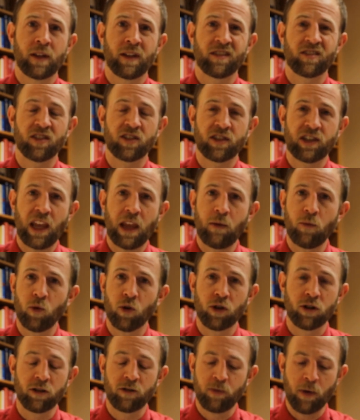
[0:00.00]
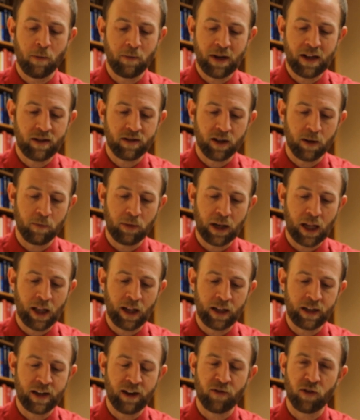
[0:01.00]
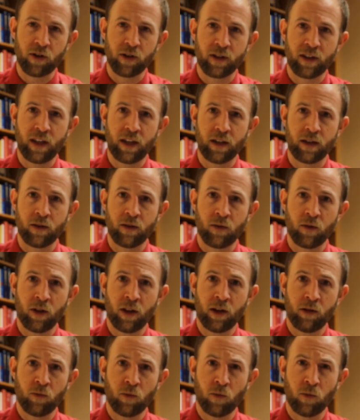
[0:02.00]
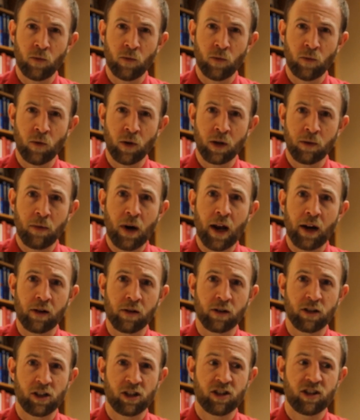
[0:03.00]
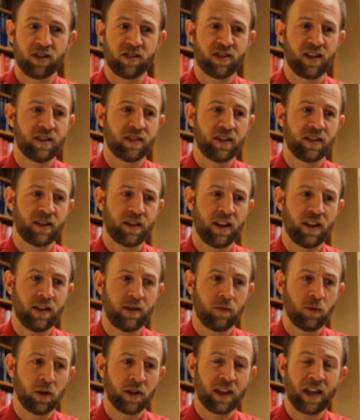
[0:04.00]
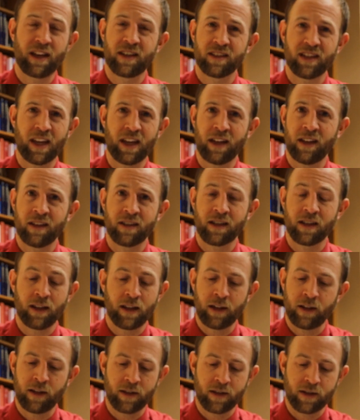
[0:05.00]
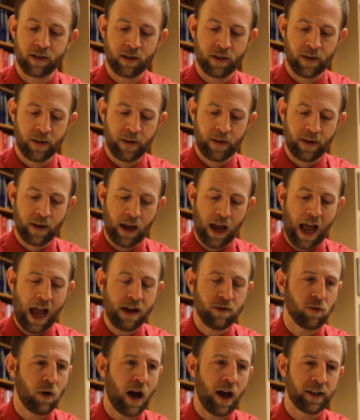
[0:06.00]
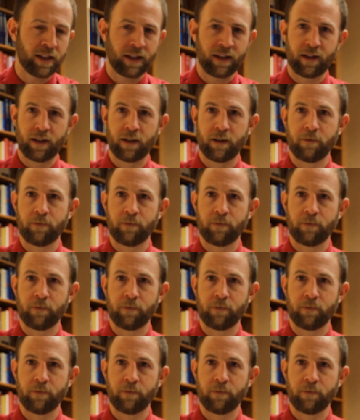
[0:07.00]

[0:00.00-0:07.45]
It's the same words, but means completely different than, than when a modern Christian says it and what they say. It's, it's ironic.